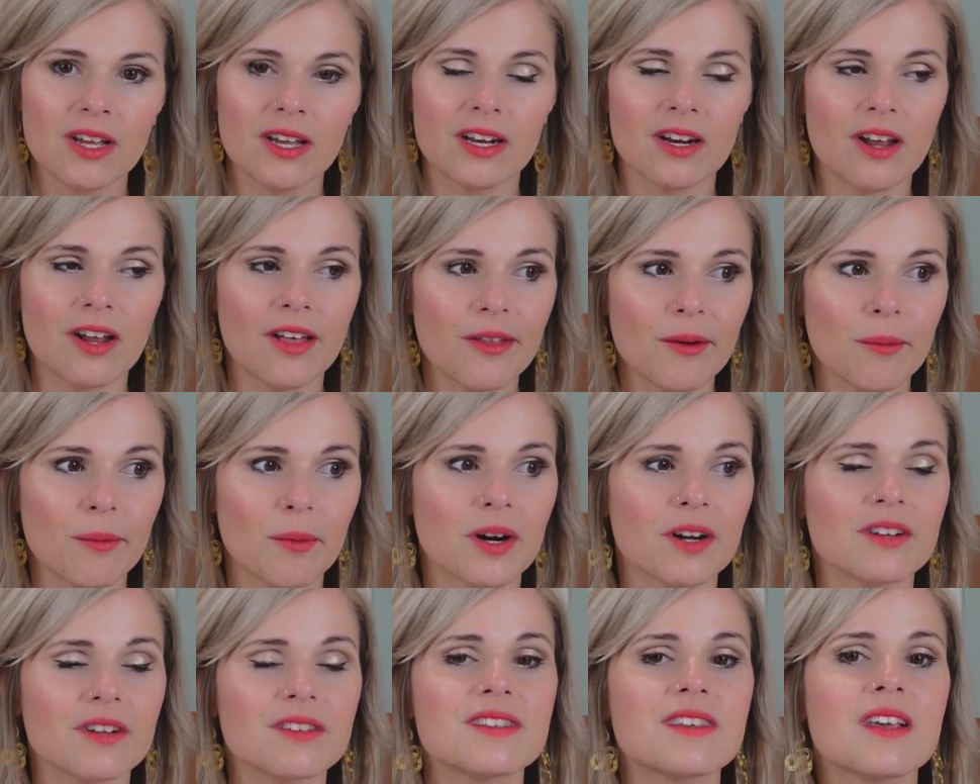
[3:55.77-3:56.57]
In other
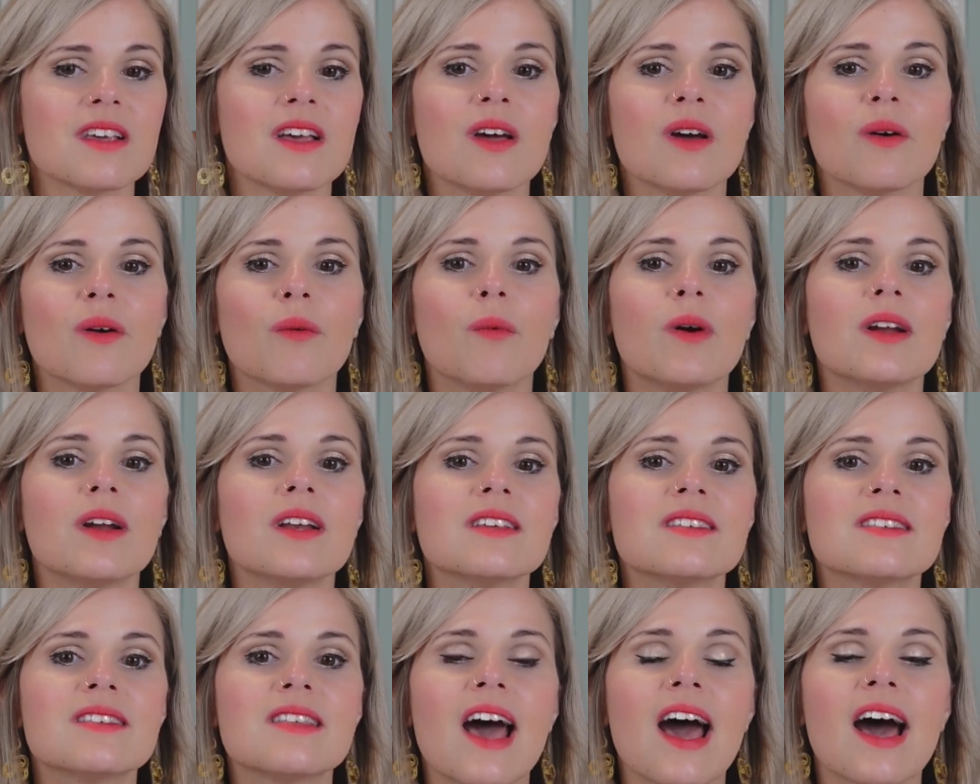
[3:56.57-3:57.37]
words, what
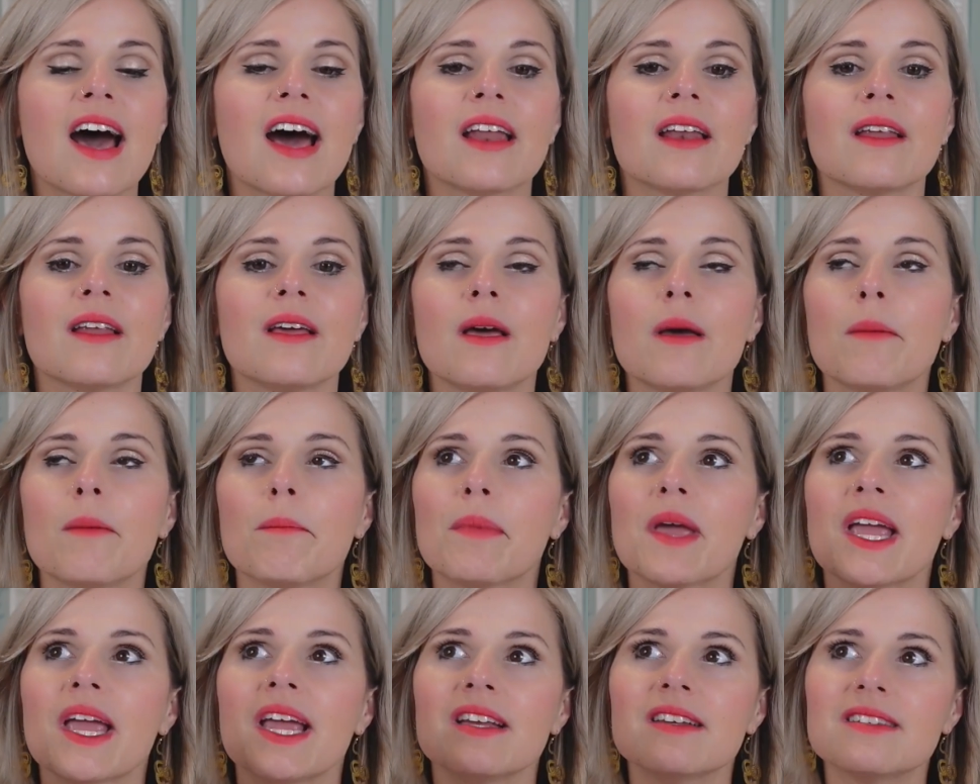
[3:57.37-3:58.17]
is that
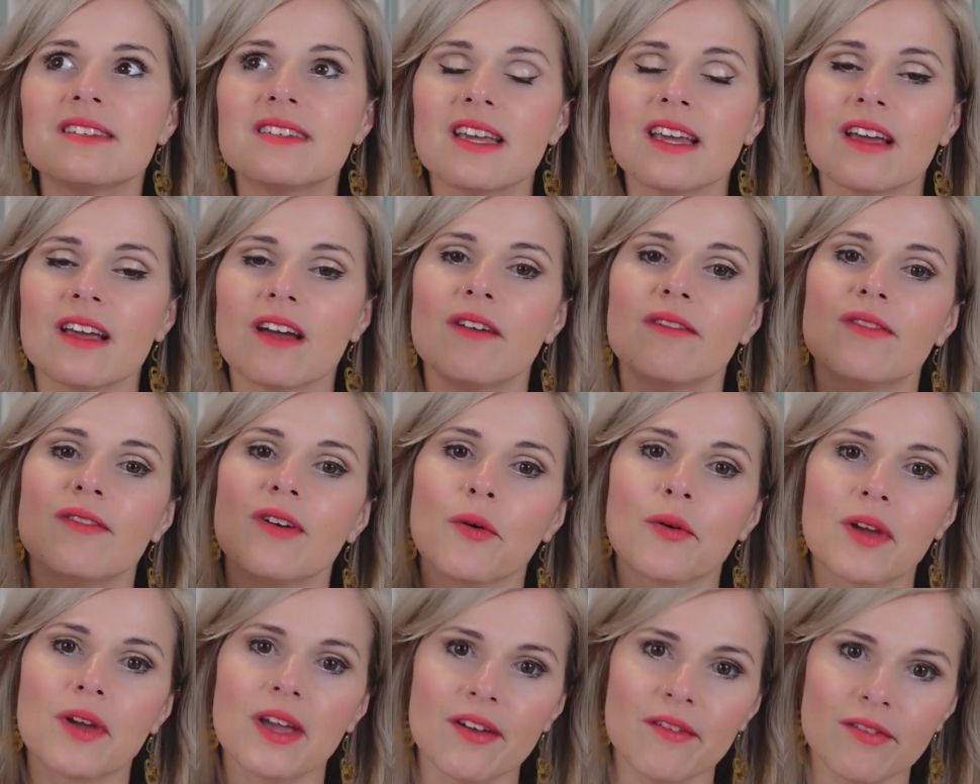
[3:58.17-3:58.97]
painting
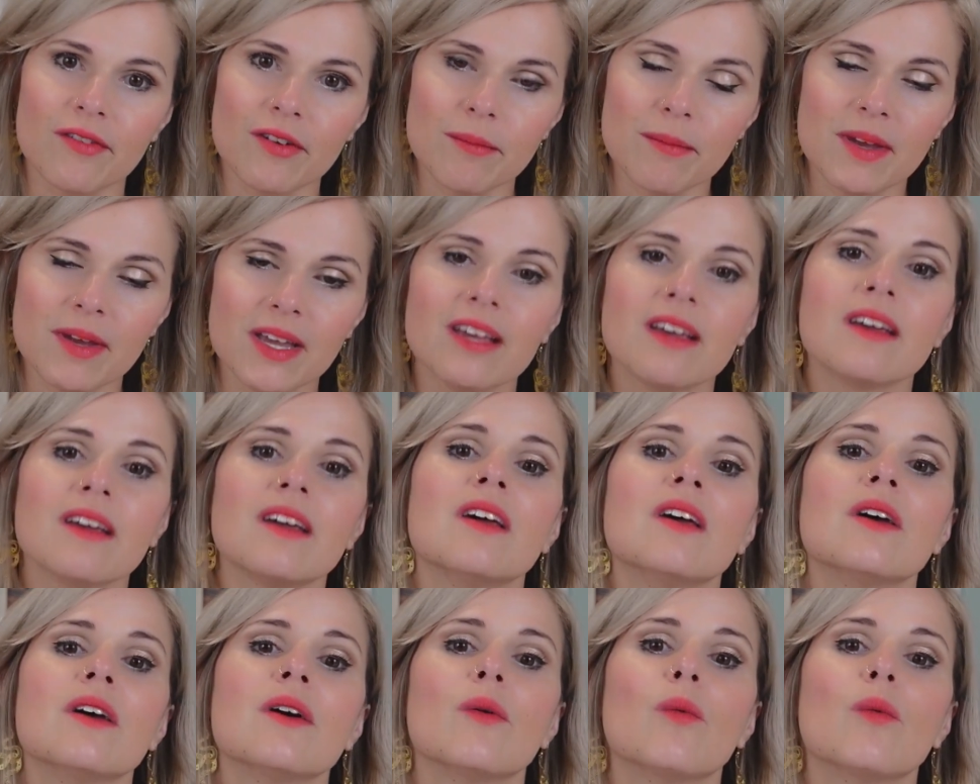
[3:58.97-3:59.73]
evoking for me?